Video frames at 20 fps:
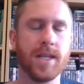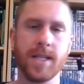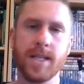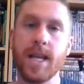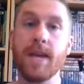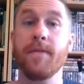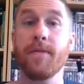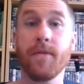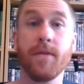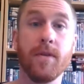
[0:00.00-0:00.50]

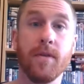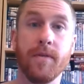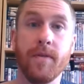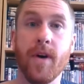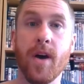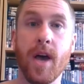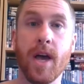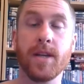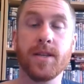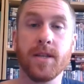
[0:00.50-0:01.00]
different
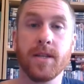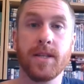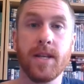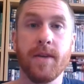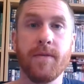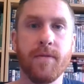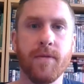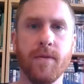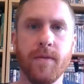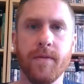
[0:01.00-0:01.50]
it's a
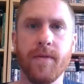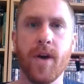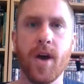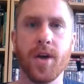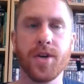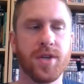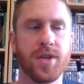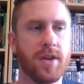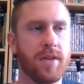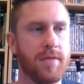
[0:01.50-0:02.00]
different
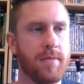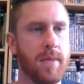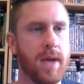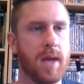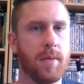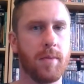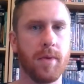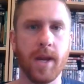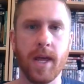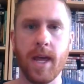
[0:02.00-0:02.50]
version of
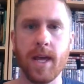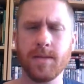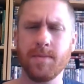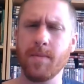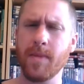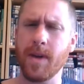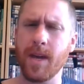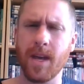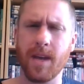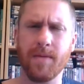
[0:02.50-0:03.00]
me, but it is
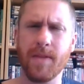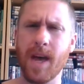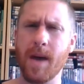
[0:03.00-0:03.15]
me, if